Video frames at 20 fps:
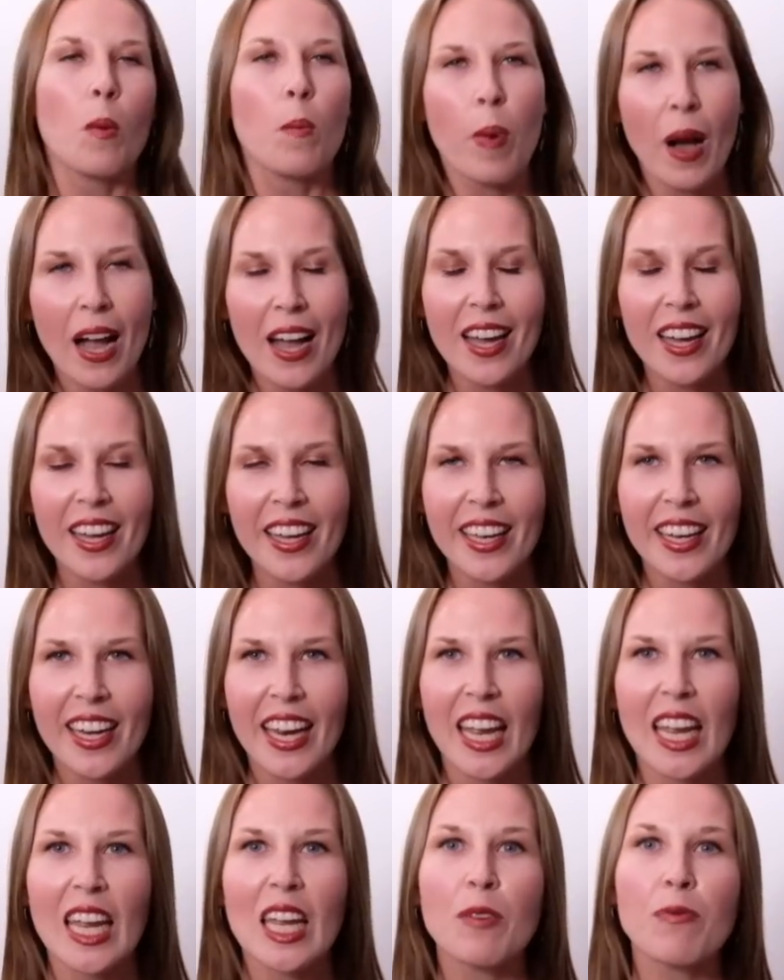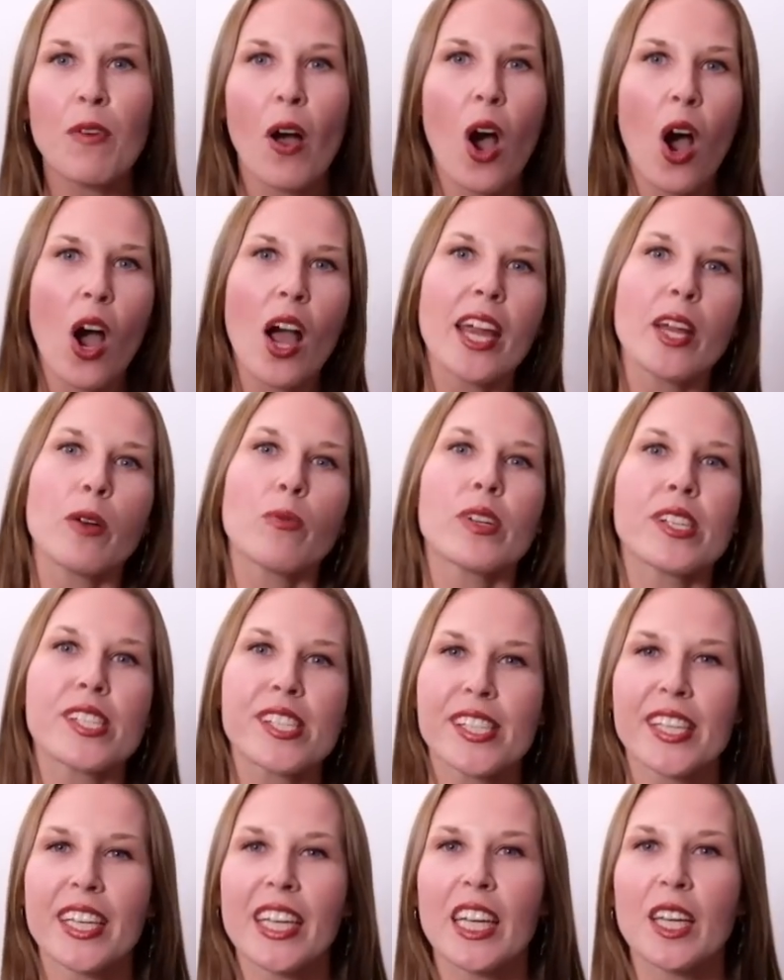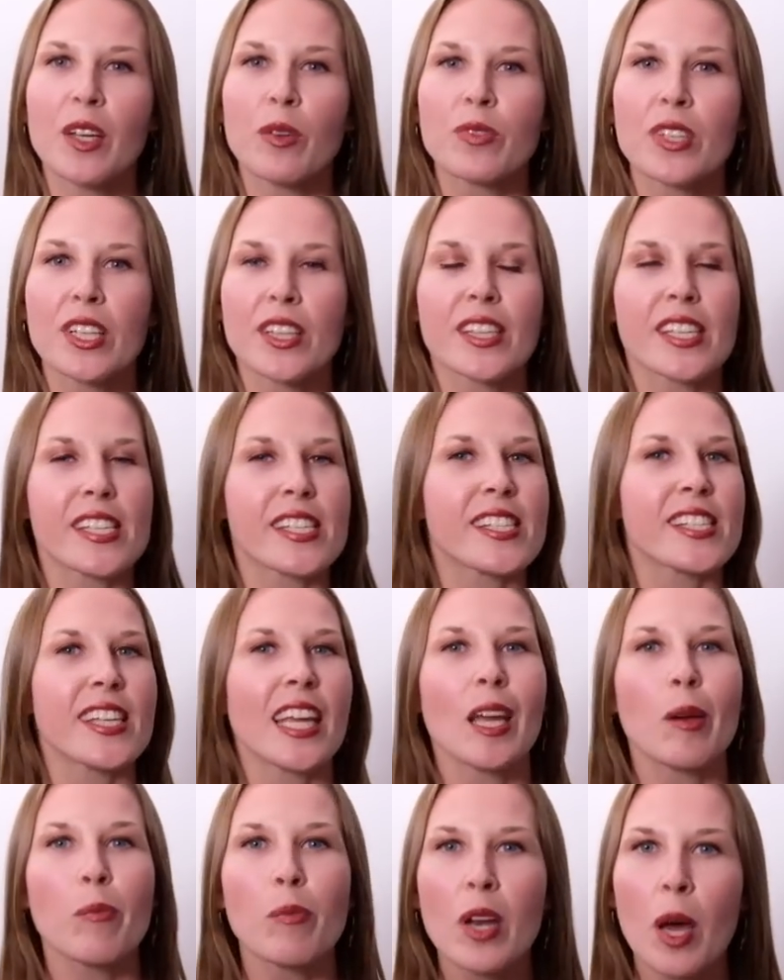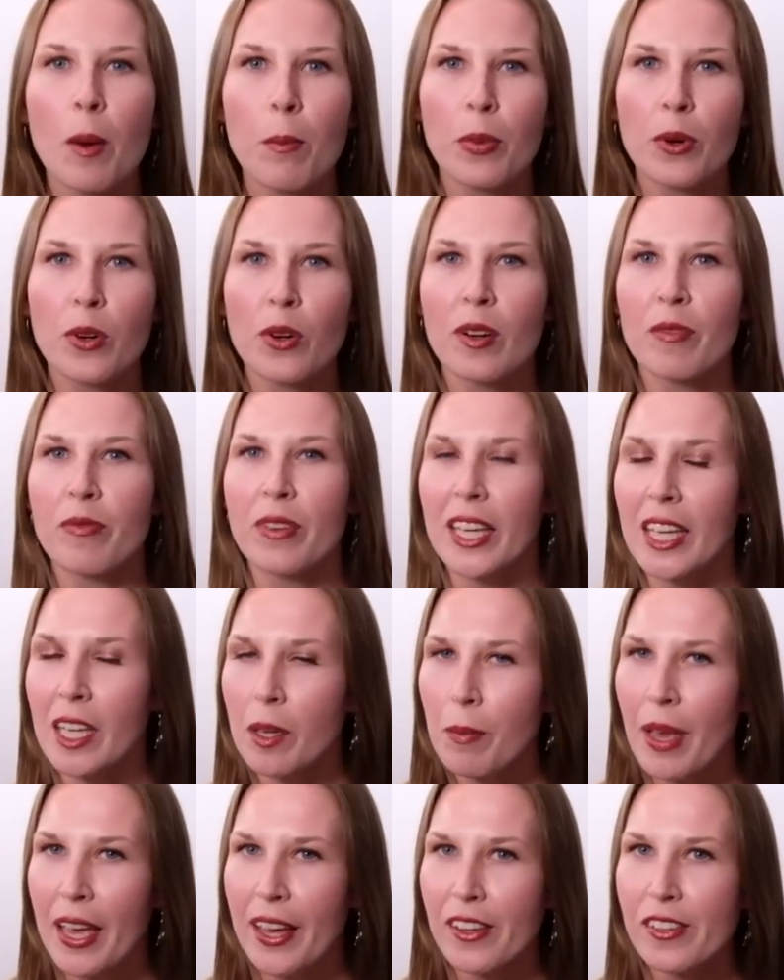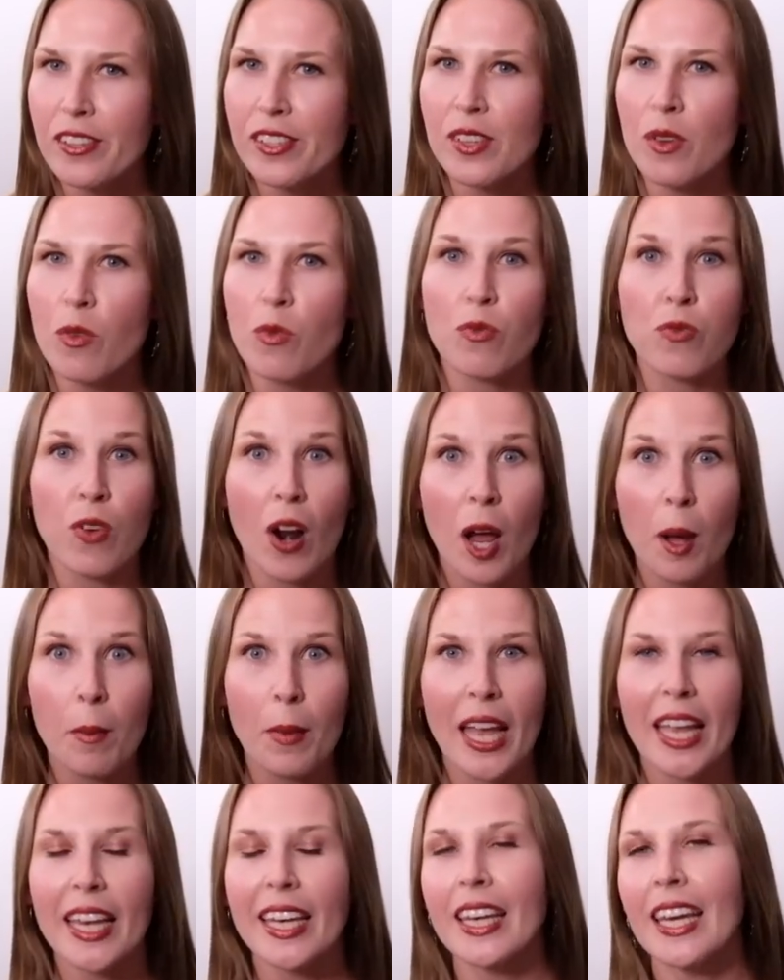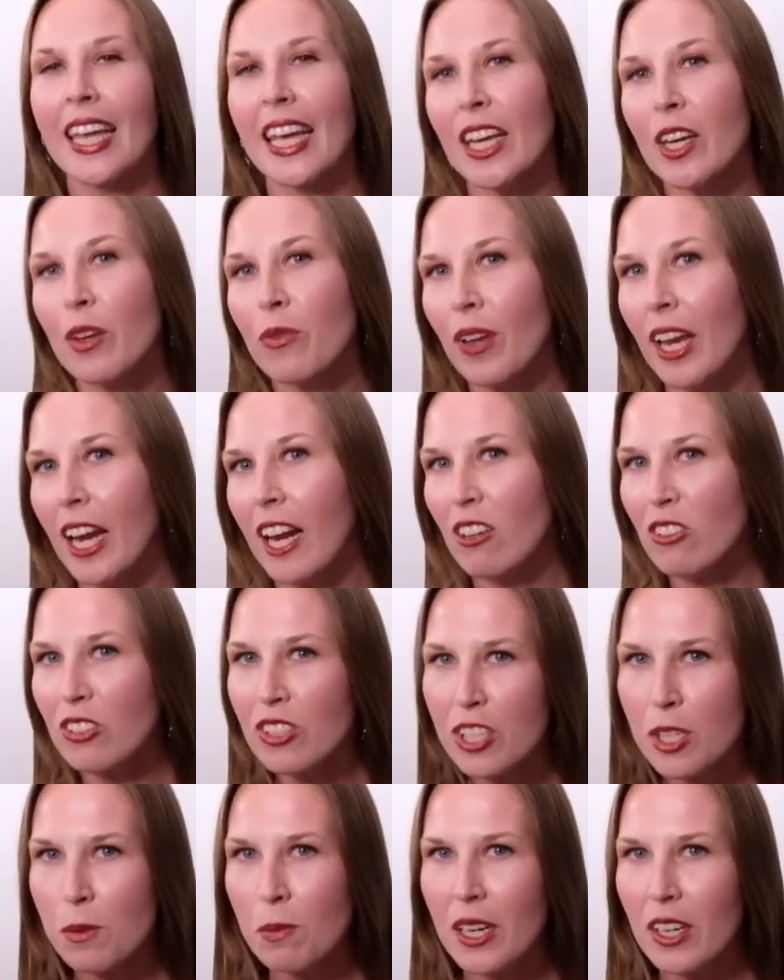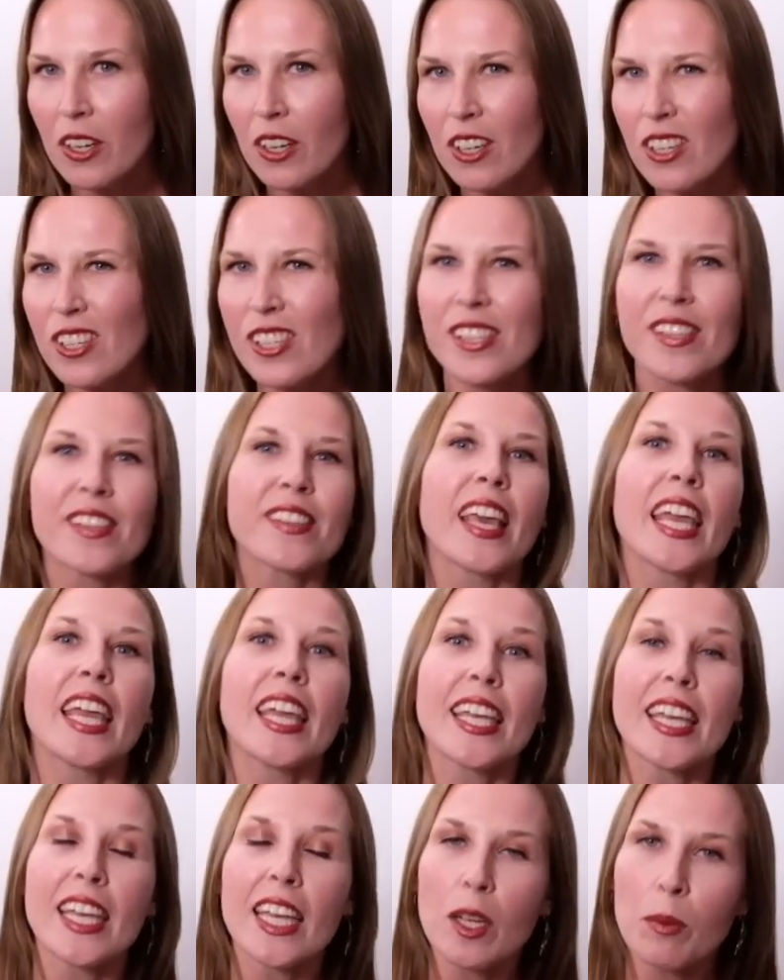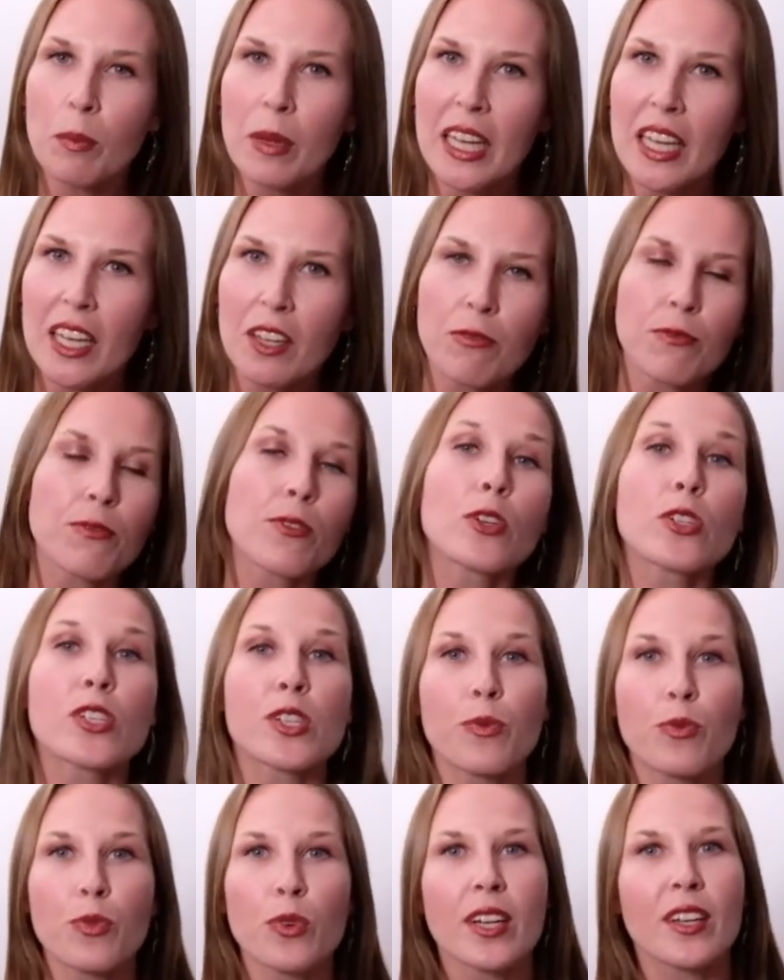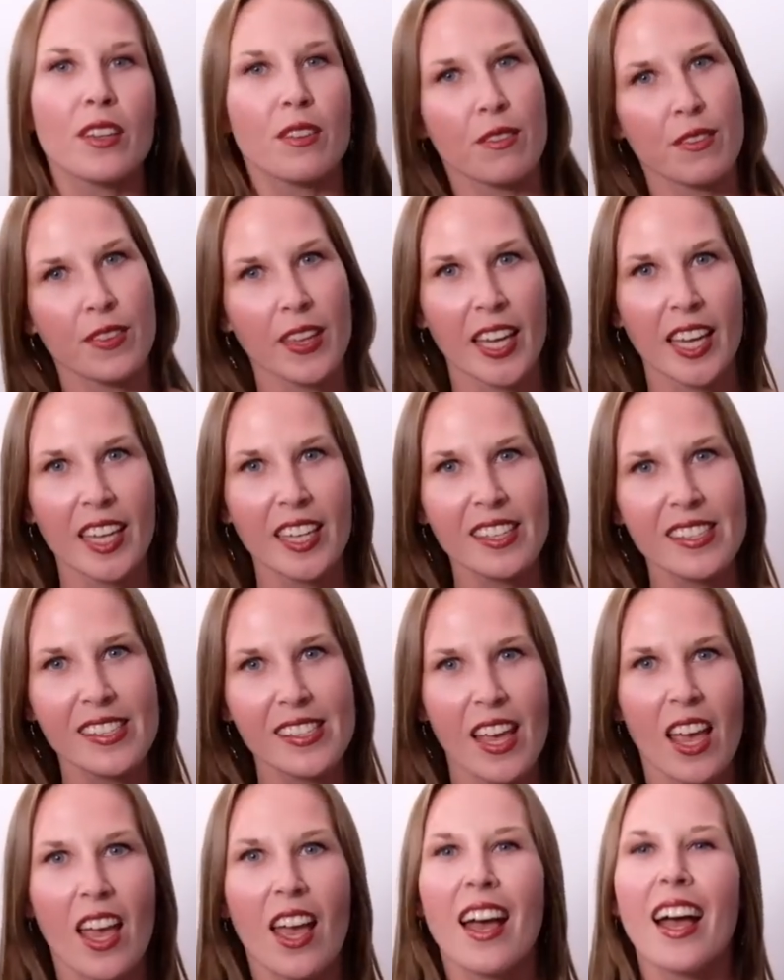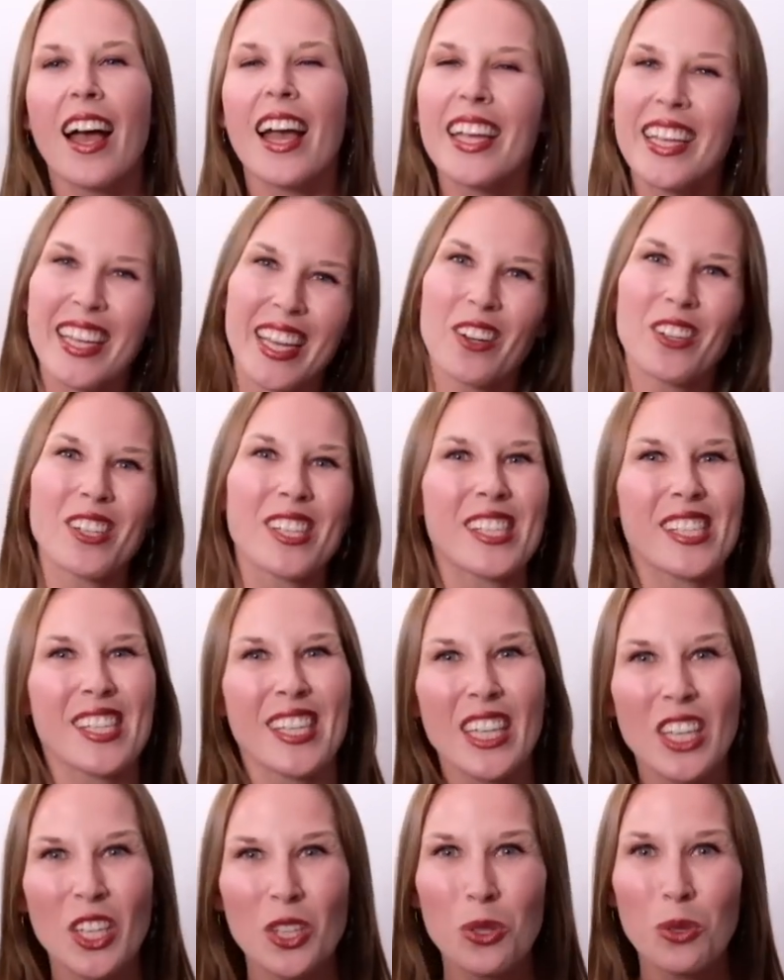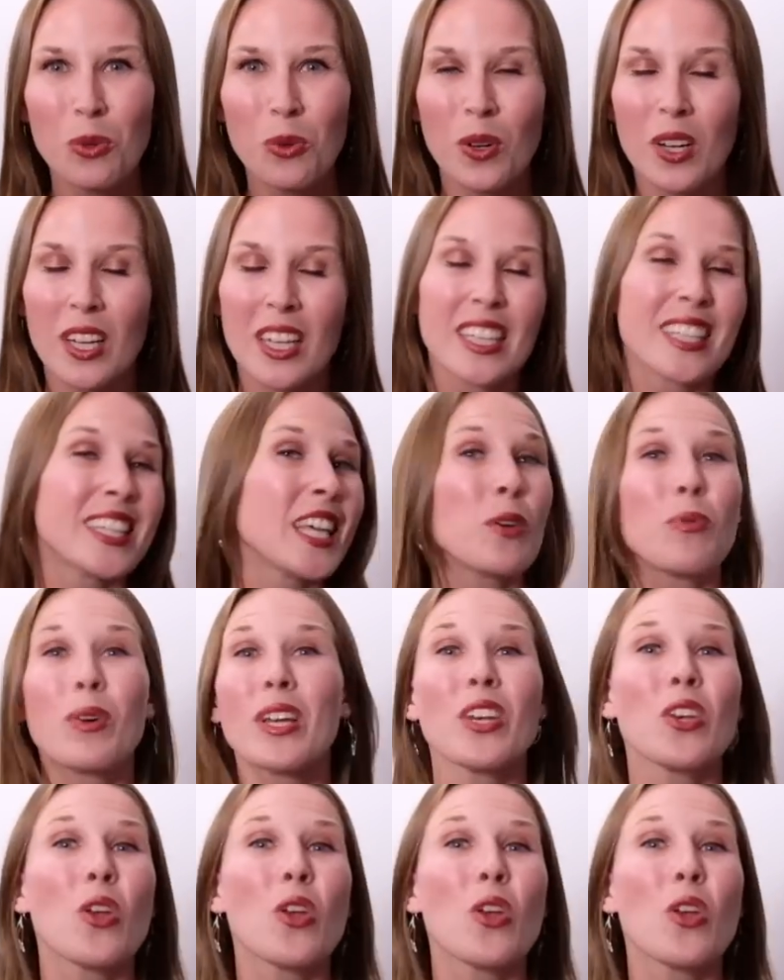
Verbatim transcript: But if I received the same number of emails from native English speakers thanking me for different things, I guarantee you they would